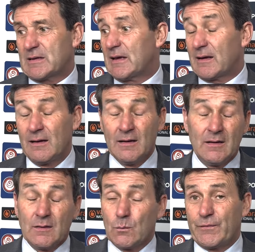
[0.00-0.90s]
I think
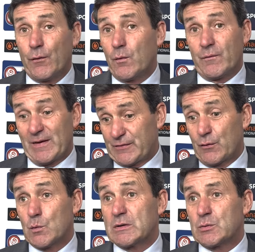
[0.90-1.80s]
fast
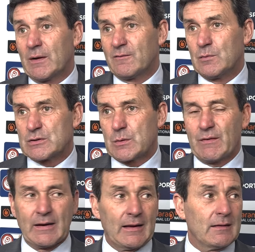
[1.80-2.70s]
forward 12 months,
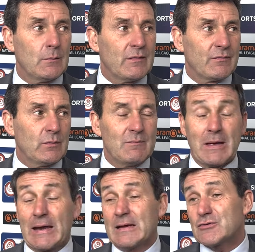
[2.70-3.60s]
we've
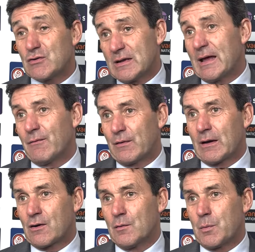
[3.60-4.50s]
made history in the FA
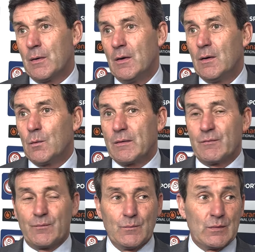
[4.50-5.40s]
Cup.
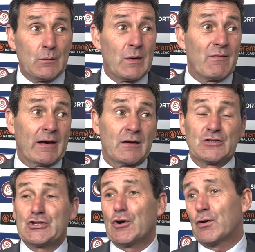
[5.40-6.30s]
We've had a
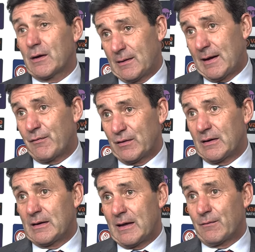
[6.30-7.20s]
shocking effort
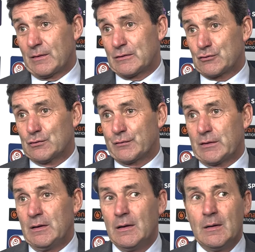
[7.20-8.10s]
in the FA
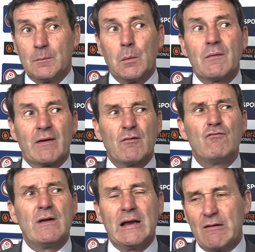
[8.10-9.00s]
Trophy, but we've had a
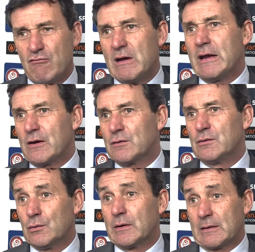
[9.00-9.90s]
really, really good
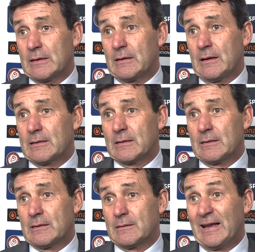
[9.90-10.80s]
go at
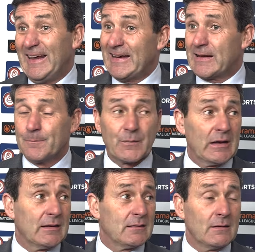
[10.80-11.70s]
the league.
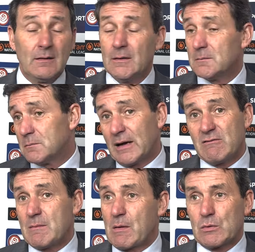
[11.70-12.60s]
And my
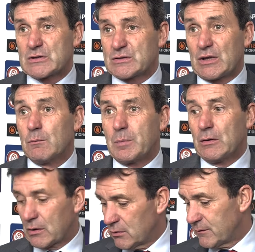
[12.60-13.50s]
remit was, don't be
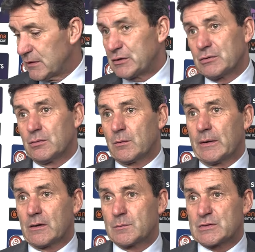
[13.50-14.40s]
looking over your shoulder
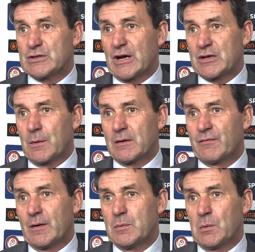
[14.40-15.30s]
when it comes to January,
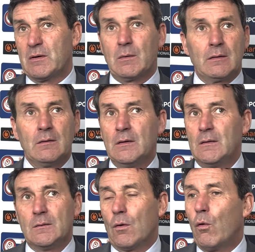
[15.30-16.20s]
February. Well,
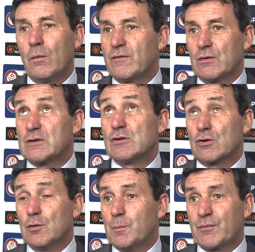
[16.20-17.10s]
all we've done is
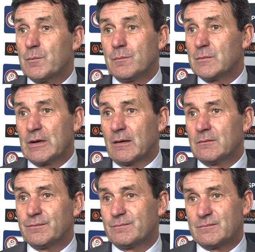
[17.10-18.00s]
look up from, you
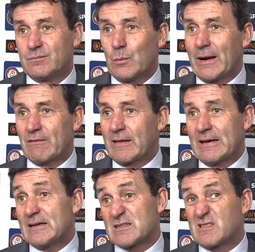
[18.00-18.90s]
know, whenever it
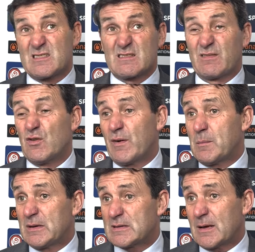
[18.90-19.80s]
is, it's
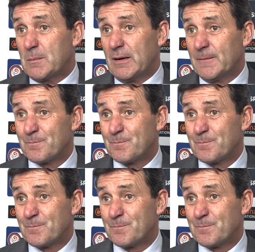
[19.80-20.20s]
November, December.